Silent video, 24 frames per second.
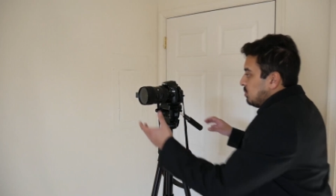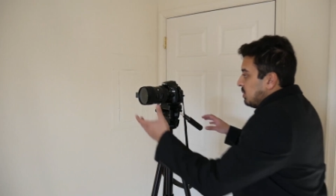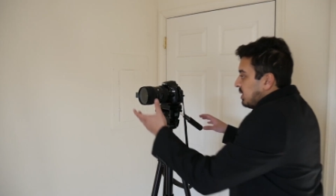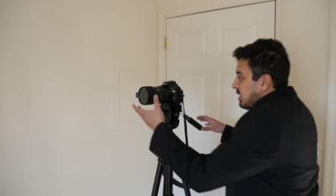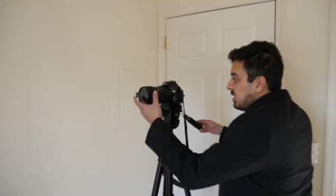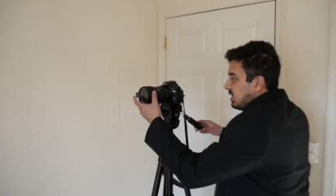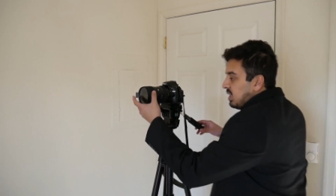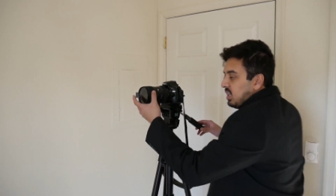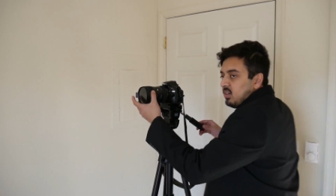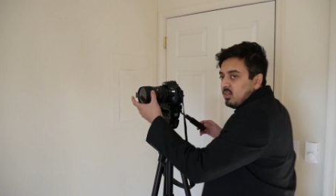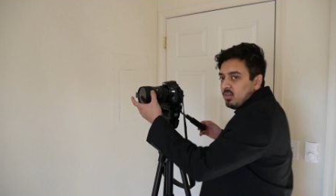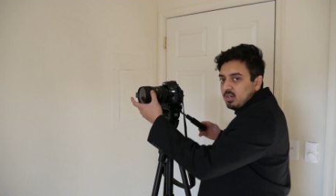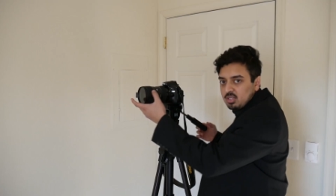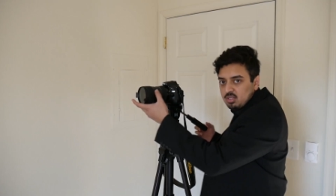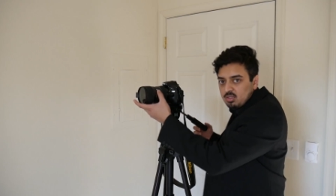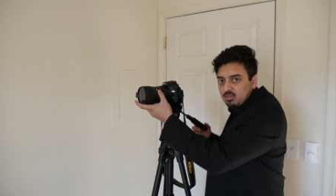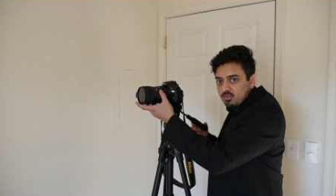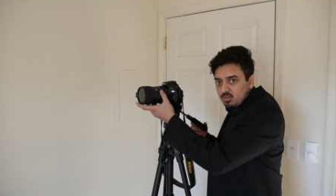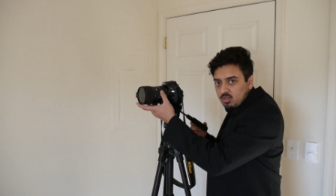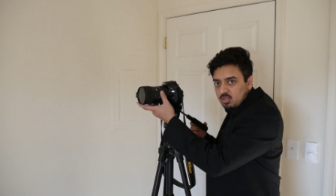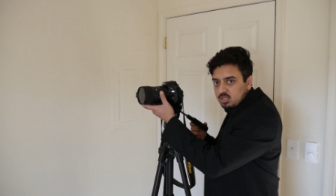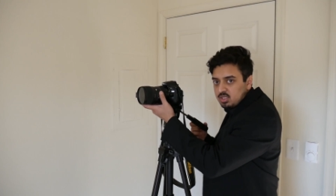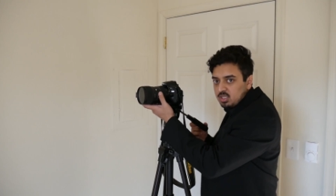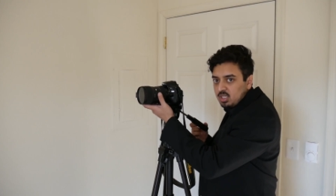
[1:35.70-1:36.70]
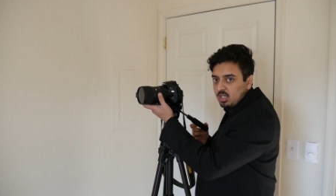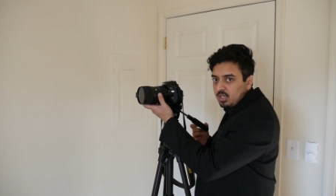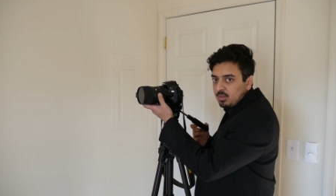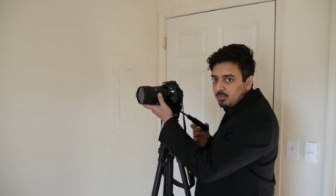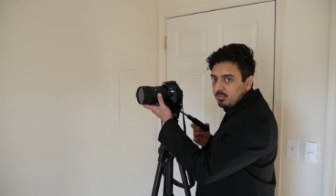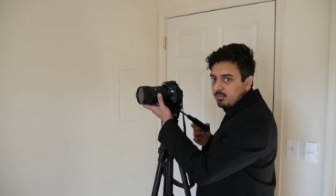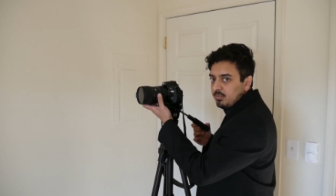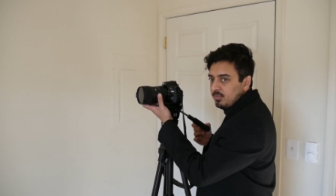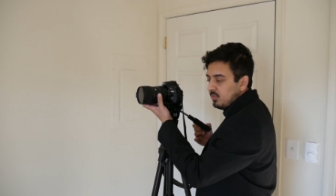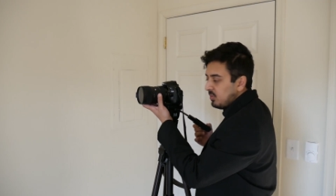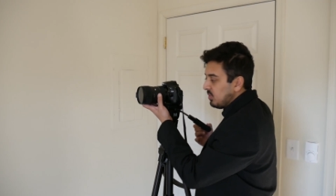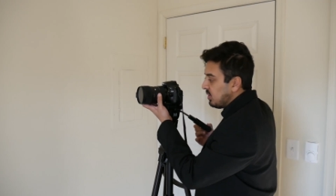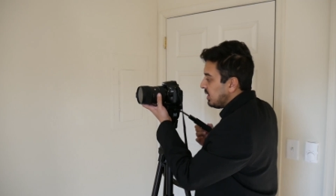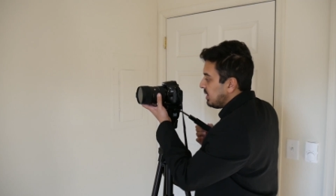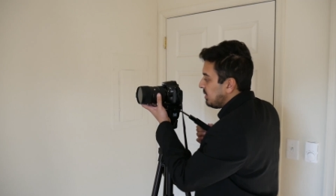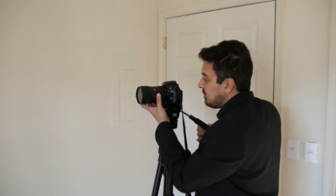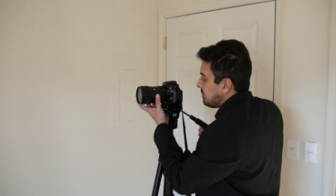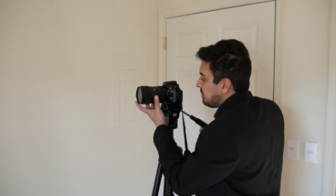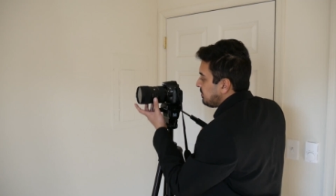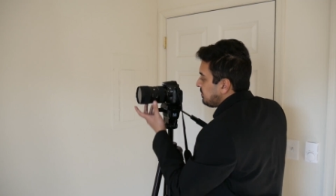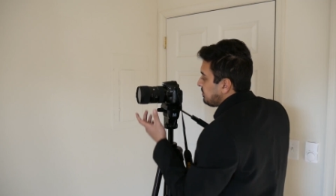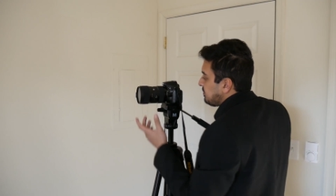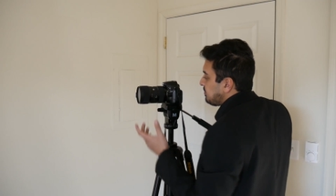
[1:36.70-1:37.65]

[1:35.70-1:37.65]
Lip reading: you better get it right the first time, right?